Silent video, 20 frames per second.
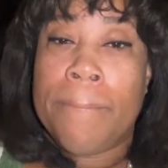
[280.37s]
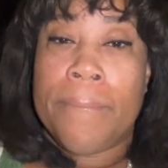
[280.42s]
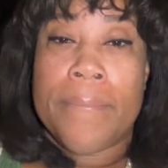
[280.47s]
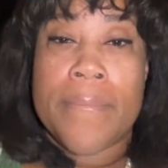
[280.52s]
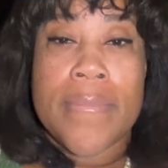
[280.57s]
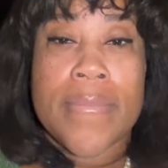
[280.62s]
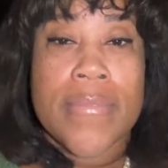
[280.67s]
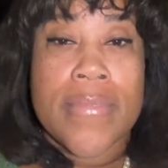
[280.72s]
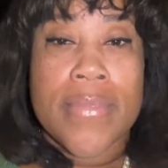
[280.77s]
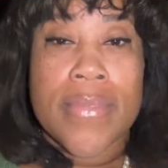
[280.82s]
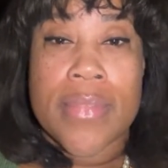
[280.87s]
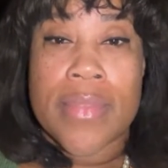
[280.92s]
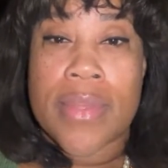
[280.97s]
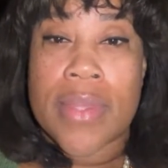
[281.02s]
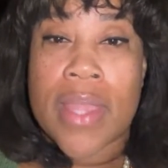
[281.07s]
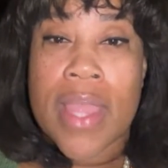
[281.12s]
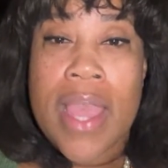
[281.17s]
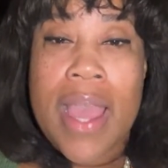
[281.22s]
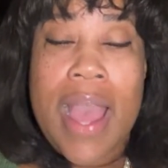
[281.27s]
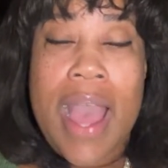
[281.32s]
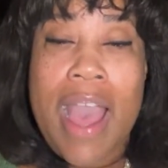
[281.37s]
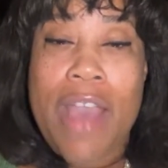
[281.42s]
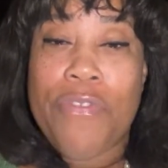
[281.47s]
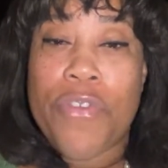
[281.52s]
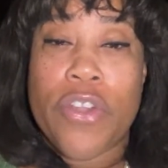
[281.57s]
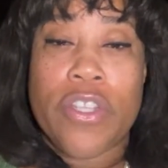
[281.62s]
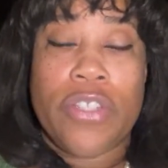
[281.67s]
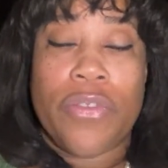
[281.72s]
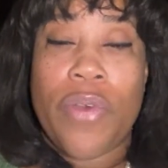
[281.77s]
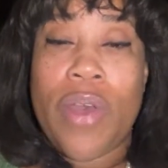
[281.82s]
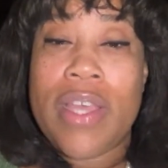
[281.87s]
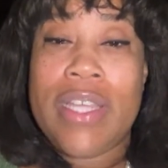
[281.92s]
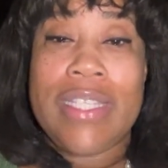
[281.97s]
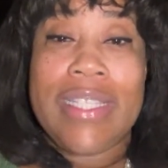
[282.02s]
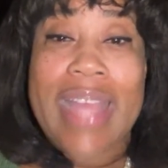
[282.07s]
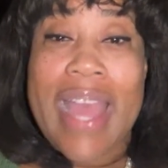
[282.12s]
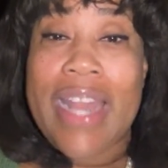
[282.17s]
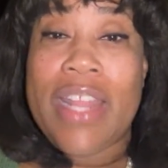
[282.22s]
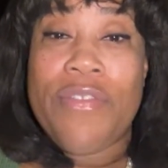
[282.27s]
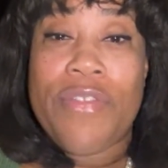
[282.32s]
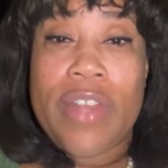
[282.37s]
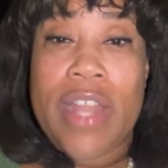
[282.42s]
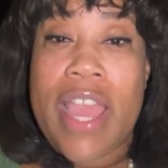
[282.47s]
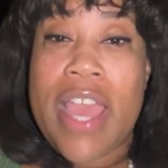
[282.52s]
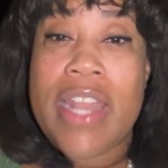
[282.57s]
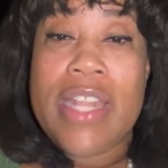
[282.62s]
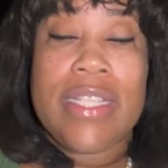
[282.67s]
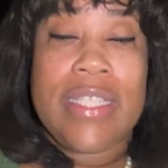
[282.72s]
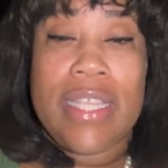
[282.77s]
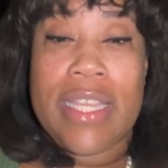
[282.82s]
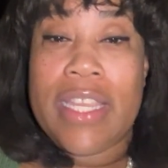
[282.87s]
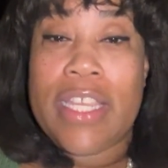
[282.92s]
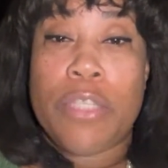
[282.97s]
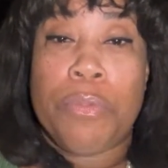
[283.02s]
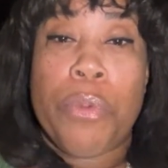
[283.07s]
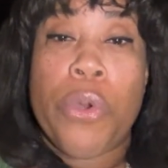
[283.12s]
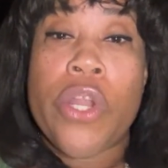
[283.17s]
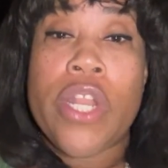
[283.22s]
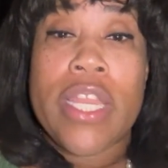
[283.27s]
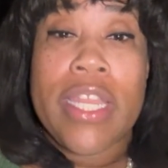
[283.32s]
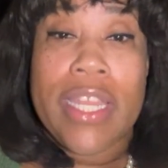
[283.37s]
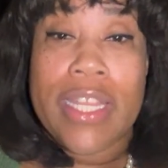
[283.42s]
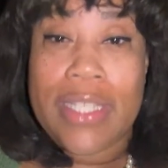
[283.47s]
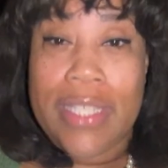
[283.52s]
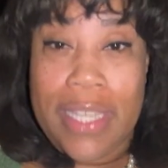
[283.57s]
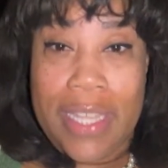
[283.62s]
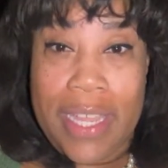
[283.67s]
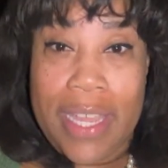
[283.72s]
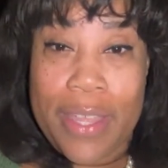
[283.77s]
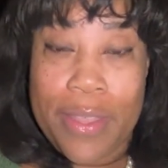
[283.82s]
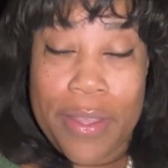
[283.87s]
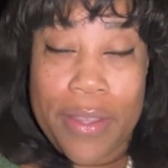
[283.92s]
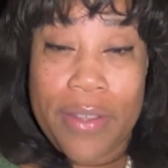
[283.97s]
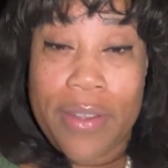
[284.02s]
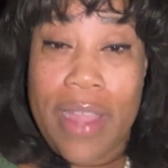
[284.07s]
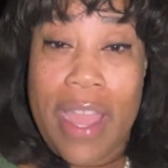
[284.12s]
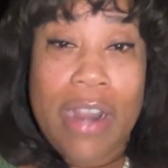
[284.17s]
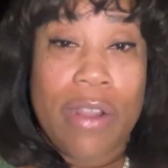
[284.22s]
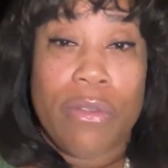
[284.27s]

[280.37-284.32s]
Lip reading: Mm-mm. First of all, it's not even editing, it's putting it together.